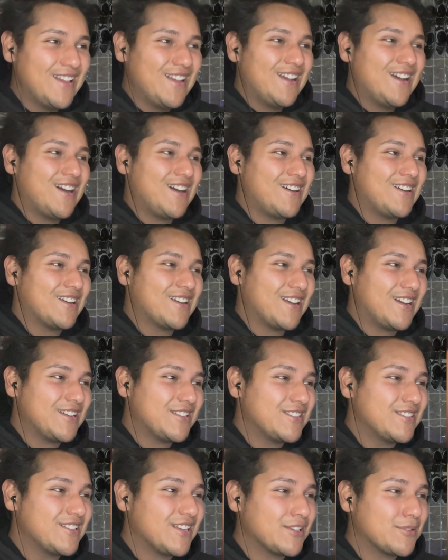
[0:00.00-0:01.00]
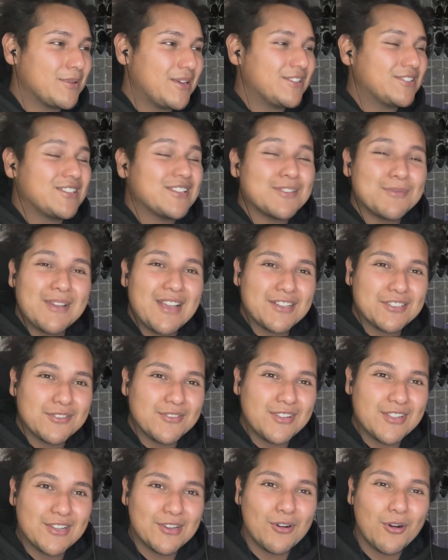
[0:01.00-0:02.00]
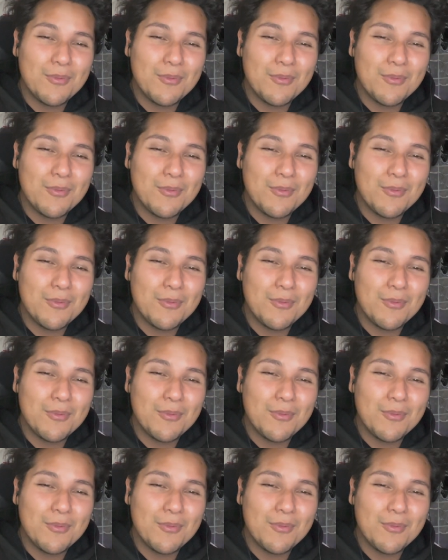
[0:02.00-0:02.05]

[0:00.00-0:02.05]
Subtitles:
All right guys, that's what I was this reaction video.